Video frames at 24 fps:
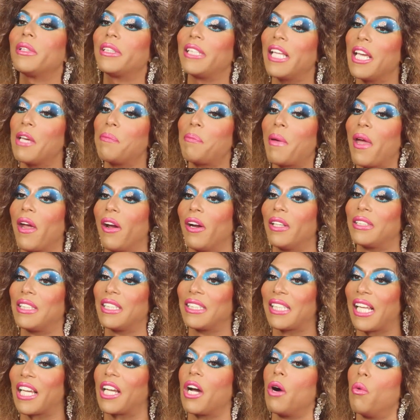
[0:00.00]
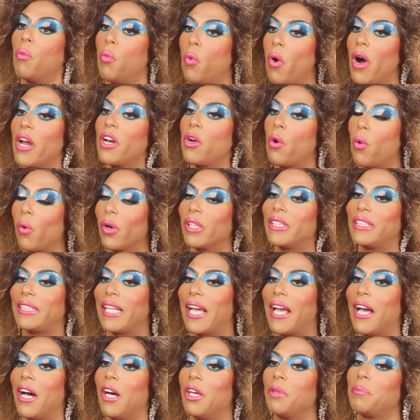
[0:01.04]
think Paris is like a one-horse
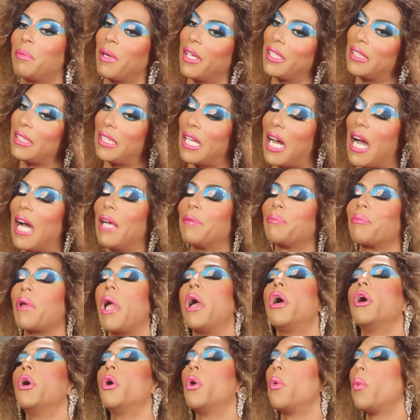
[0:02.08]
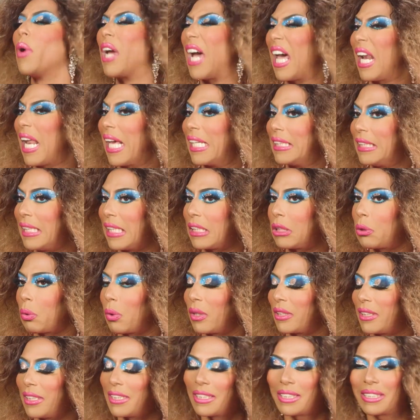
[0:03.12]
town, but it's not. We got like 6
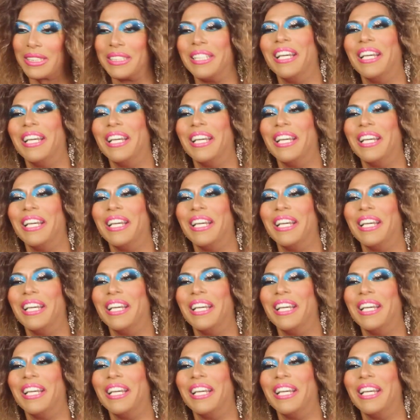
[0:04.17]
horses.